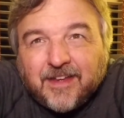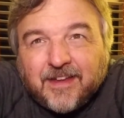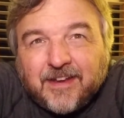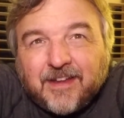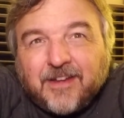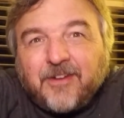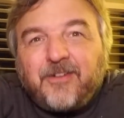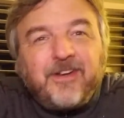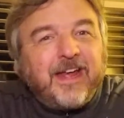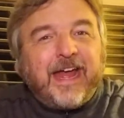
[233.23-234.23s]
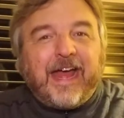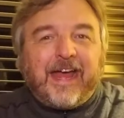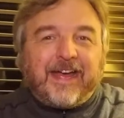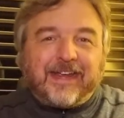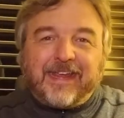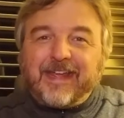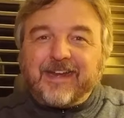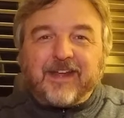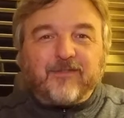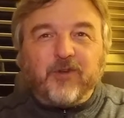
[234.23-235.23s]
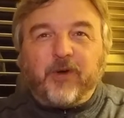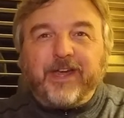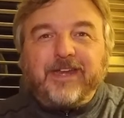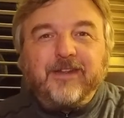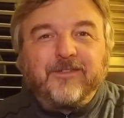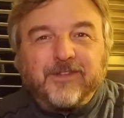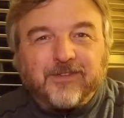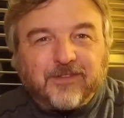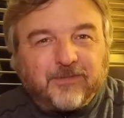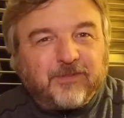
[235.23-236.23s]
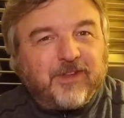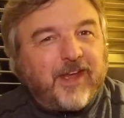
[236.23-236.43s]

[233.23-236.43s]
Now, again, I have no idea if this is